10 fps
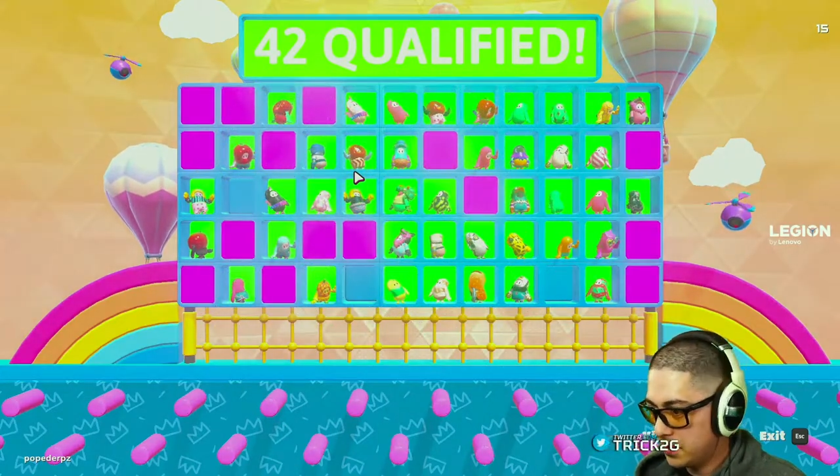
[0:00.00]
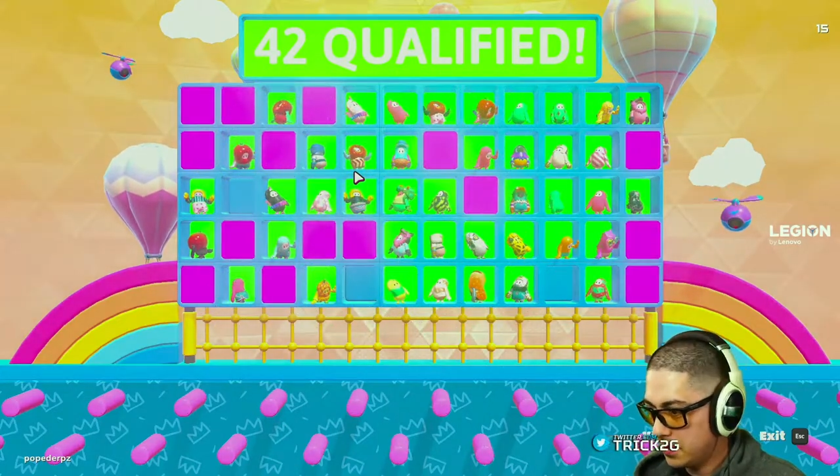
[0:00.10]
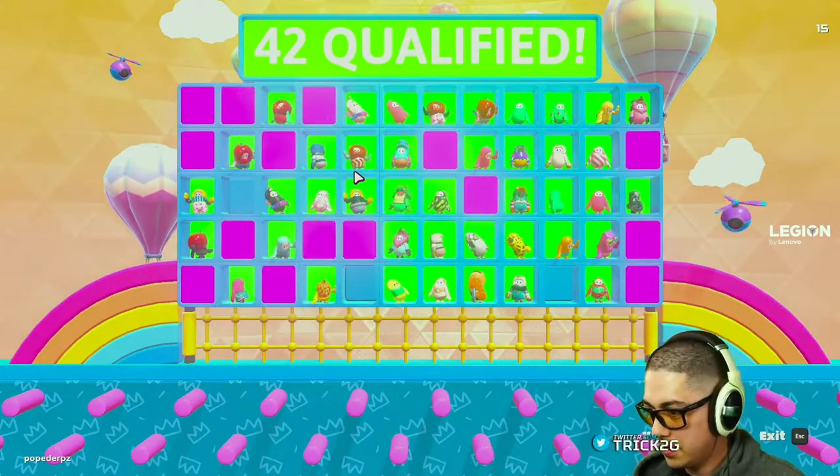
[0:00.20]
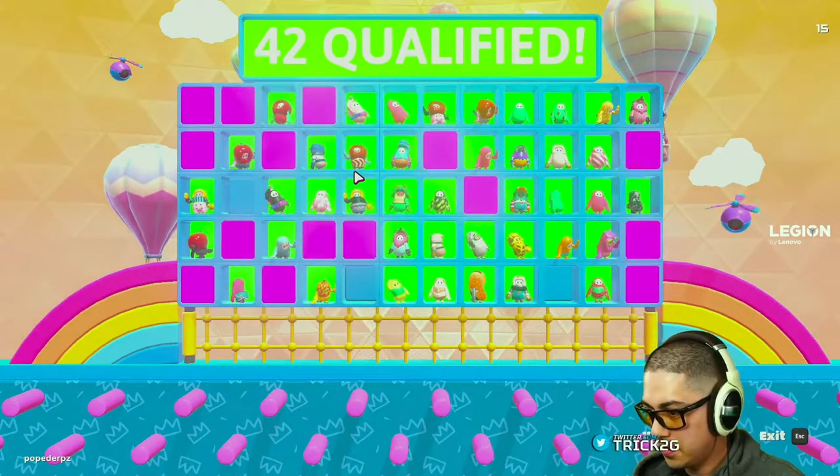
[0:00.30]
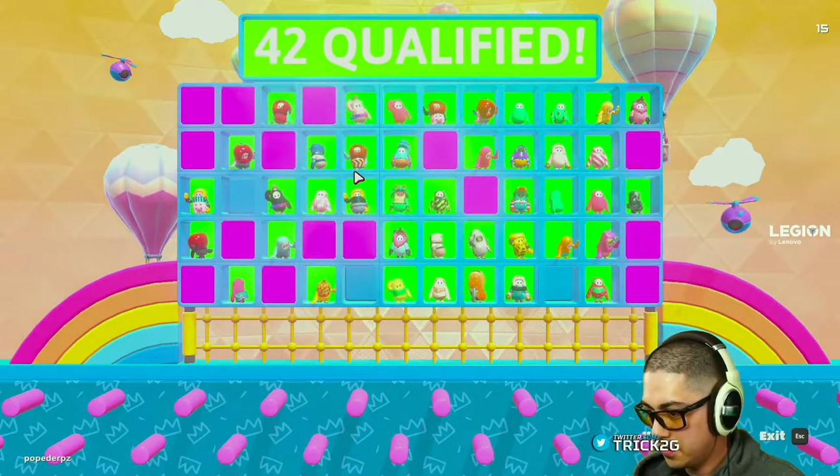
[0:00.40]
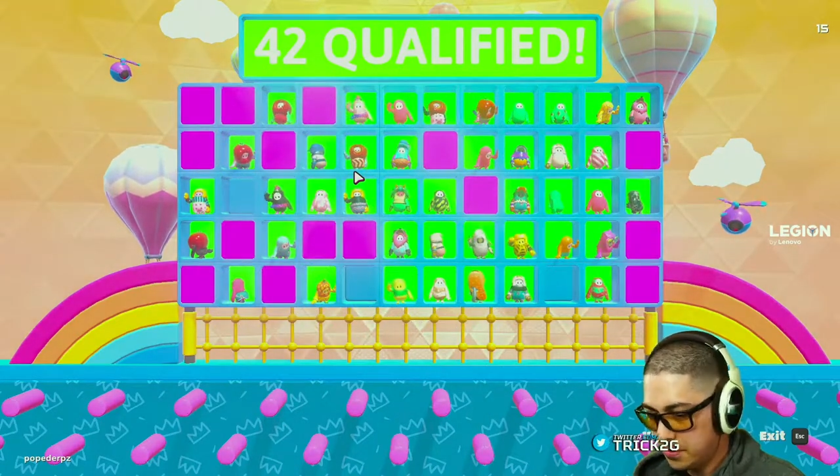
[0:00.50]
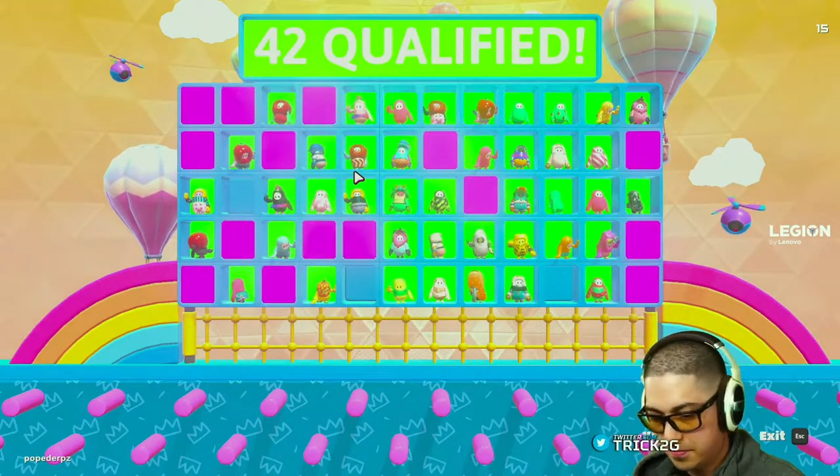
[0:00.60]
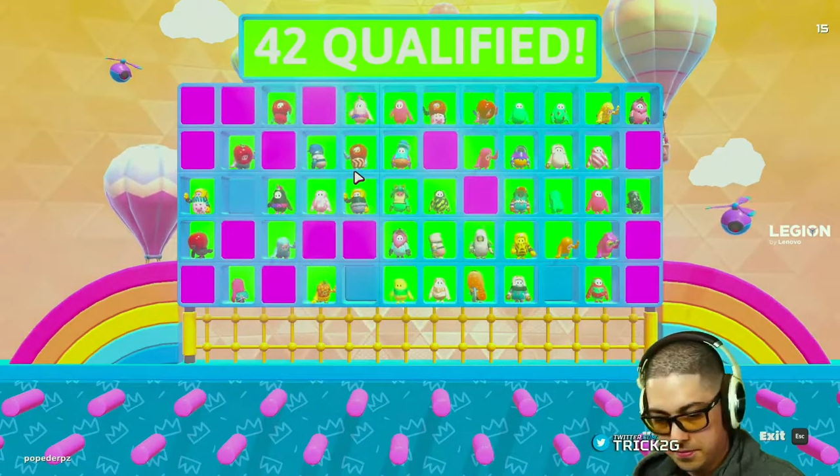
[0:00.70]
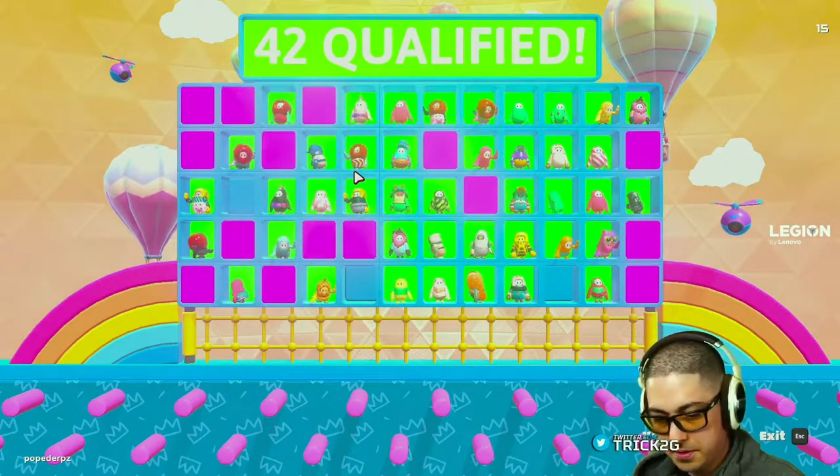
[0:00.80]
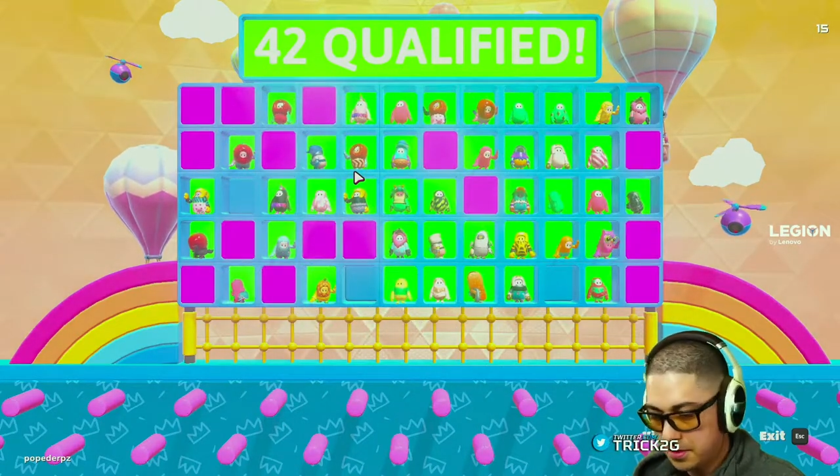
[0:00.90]
Like, what the
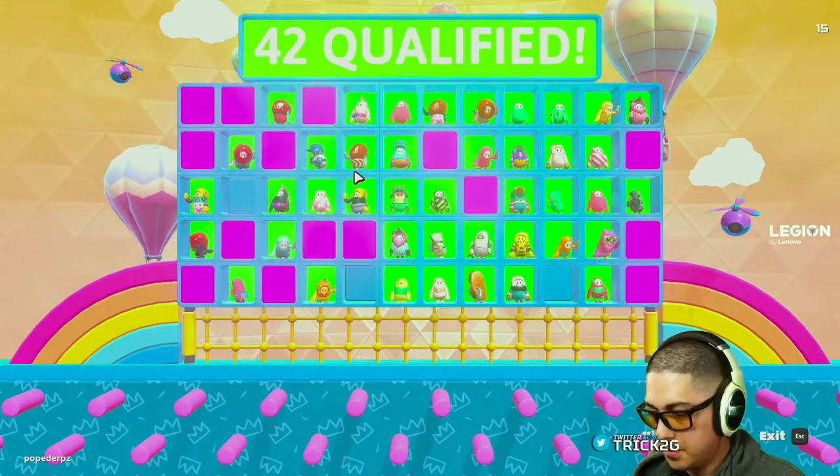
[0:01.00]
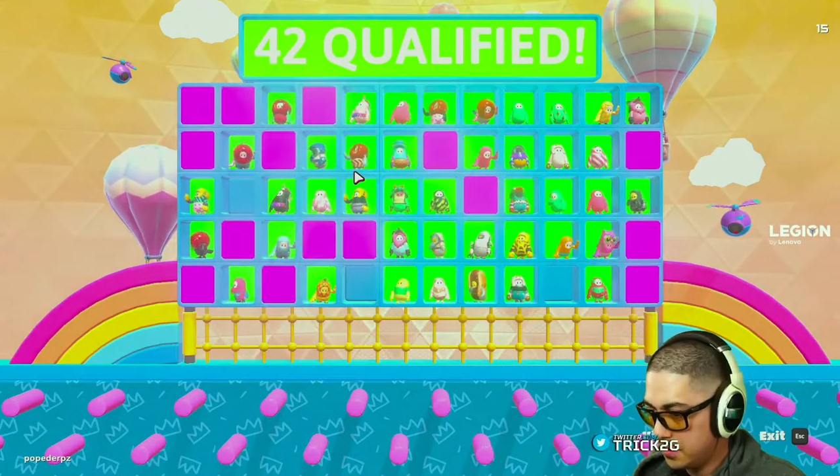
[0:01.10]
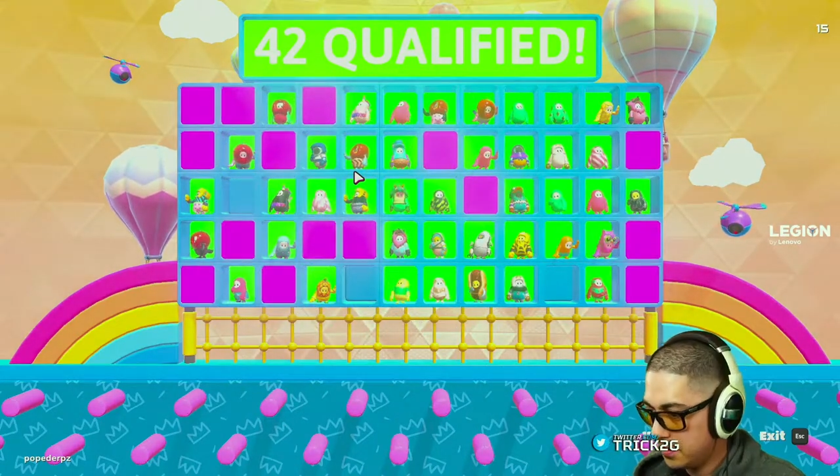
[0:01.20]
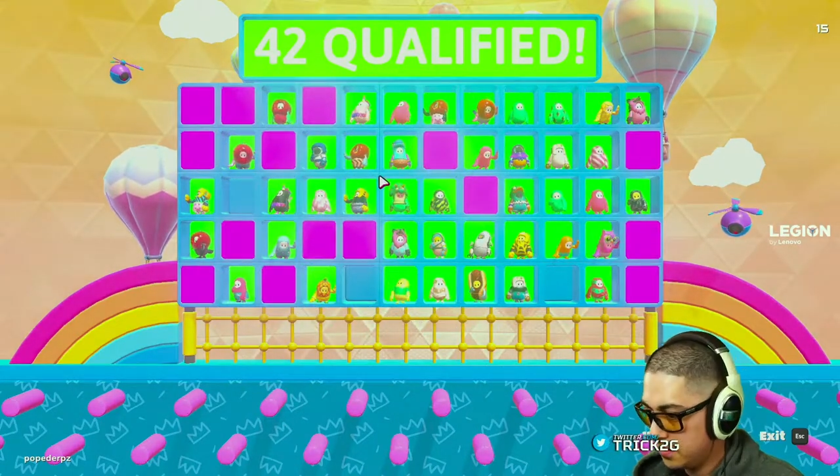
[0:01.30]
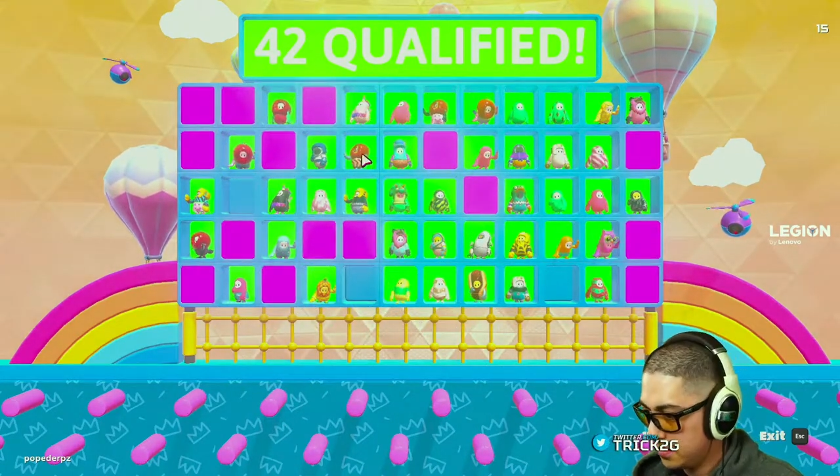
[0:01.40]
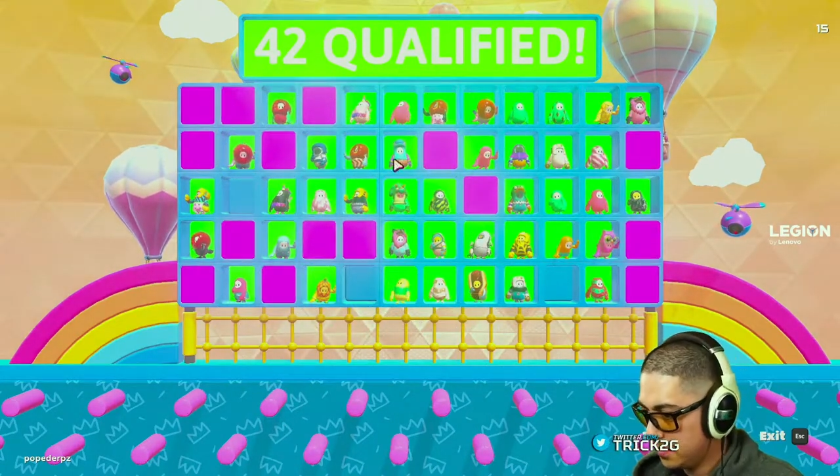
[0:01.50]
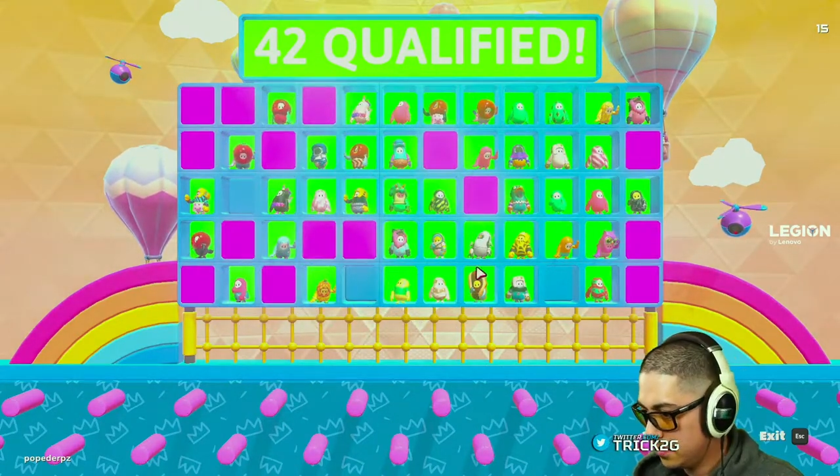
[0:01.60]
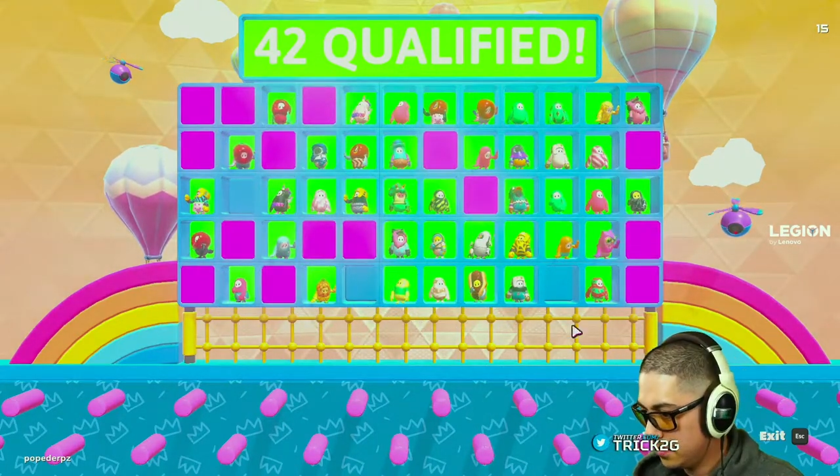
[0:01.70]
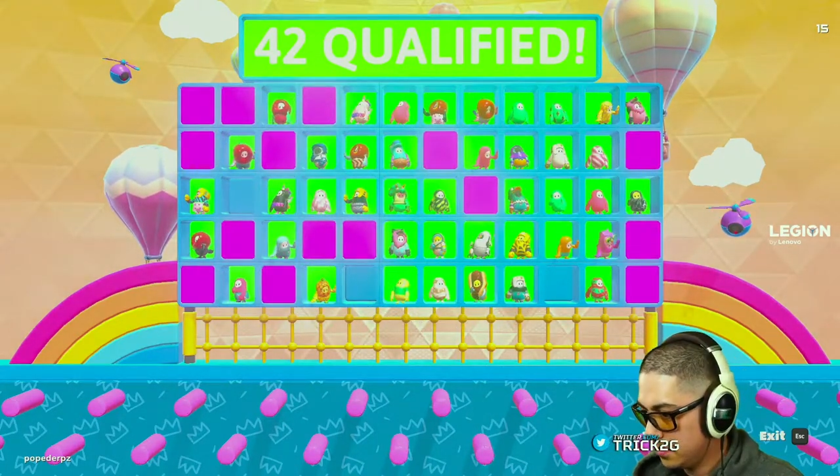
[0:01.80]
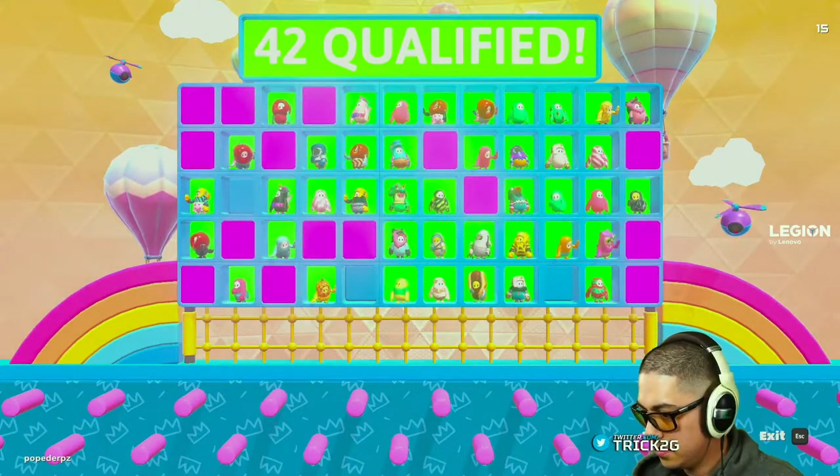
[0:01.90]
fuck?
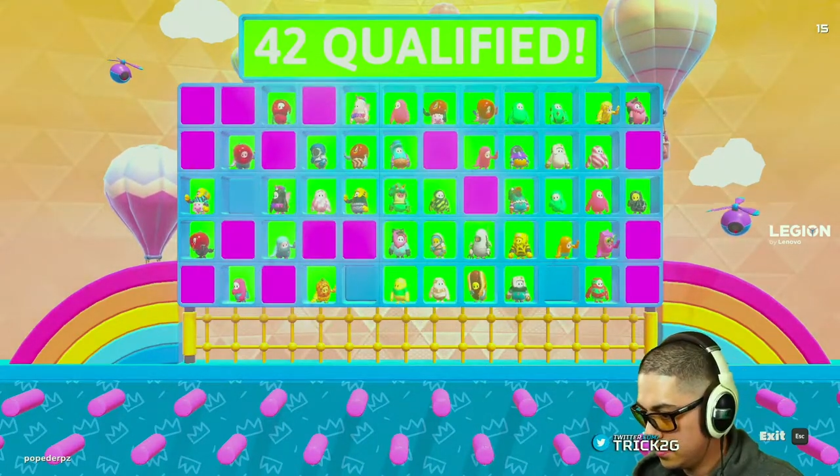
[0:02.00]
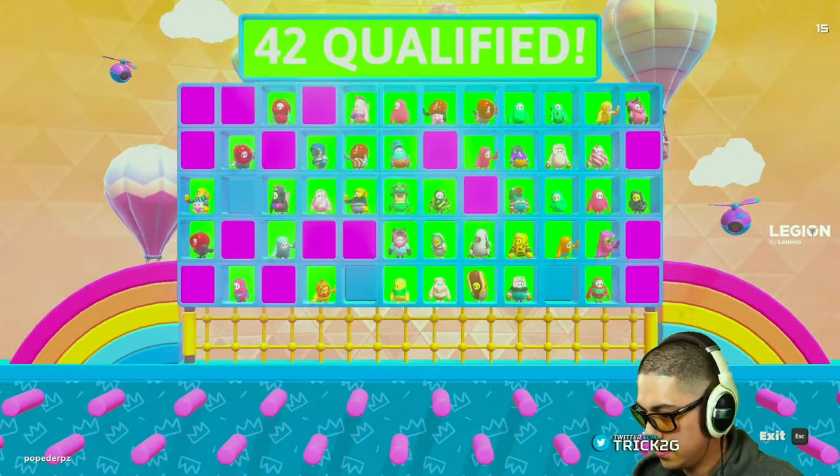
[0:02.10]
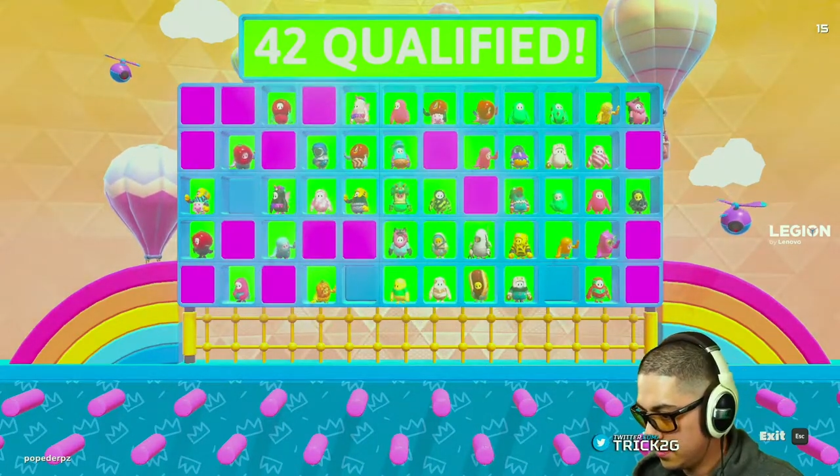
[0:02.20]
This is arrow.